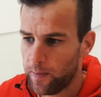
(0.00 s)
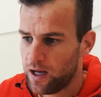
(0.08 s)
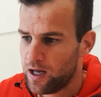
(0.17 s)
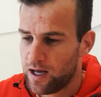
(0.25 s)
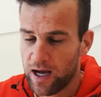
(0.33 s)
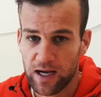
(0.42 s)

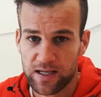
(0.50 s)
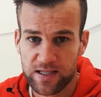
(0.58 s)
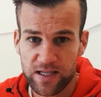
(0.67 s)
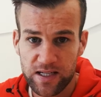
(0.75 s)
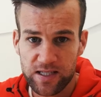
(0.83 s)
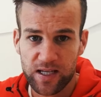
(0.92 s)
for
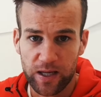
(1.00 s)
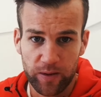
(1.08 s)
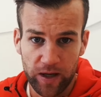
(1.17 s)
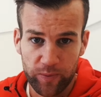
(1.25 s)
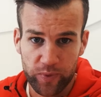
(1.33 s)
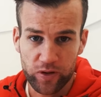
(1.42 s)
myself and
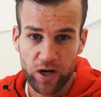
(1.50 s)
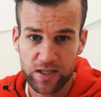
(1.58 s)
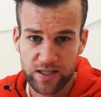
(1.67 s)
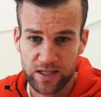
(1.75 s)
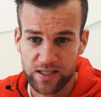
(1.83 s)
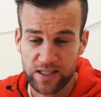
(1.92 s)
that I
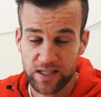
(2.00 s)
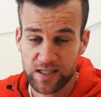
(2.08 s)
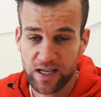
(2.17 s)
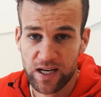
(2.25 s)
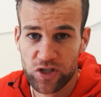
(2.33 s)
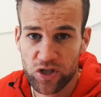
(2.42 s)
really want
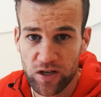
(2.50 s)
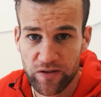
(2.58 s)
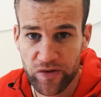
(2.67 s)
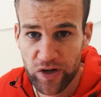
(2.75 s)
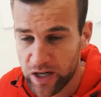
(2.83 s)
to make something